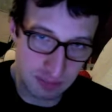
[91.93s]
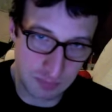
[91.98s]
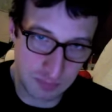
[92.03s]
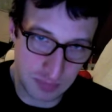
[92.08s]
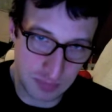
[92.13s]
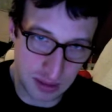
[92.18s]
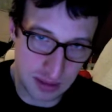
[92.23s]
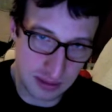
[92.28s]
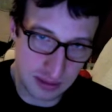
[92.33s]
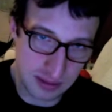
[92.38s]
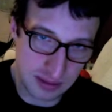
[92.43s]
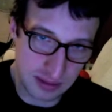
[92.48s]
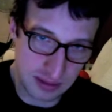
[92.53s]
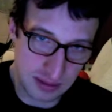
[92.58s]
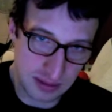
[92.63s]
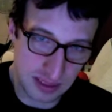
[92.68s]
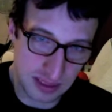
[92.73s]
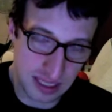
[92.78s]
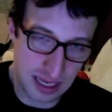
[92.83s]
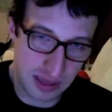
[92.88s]
But
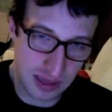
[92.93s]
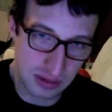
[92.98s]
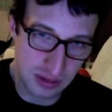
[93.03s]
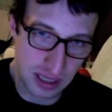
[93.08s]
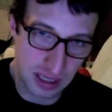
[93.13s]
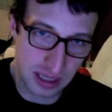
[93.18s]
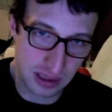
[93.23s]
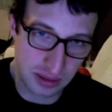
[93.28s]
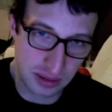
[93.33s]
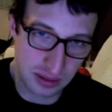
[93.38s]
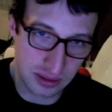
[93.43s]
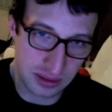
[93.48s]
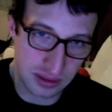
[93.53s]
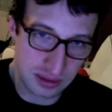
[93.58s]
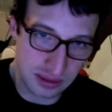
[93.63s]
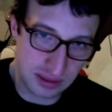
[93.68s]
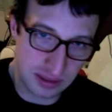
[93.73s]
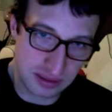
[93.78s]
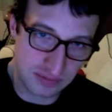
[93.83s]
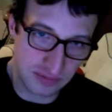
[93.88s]
since Count Dracula
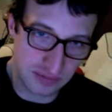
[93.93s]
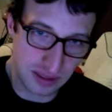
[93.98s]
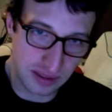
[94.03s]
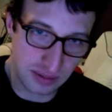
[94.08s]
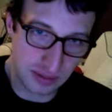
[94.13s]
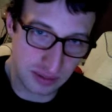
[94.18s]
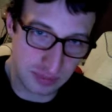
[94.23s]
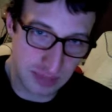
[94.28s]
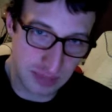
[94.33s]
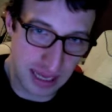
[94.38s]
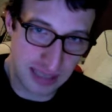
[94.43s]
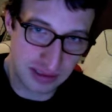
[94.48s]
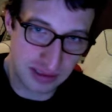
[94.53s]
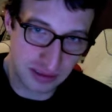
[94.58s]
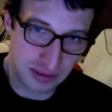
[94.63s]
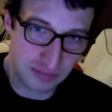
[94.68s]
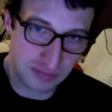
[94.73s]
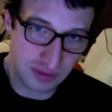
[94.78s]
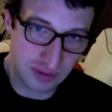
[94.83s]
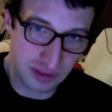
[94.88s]
is the
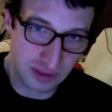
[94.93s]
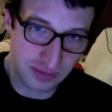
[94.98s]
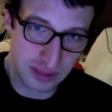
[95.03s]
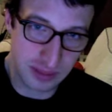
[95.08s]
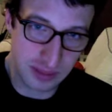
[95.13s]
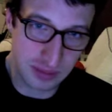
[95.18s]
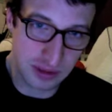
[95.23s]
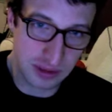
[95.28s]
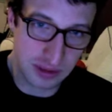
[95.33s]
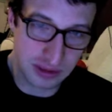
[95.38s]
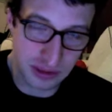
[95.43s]
master of all vampires,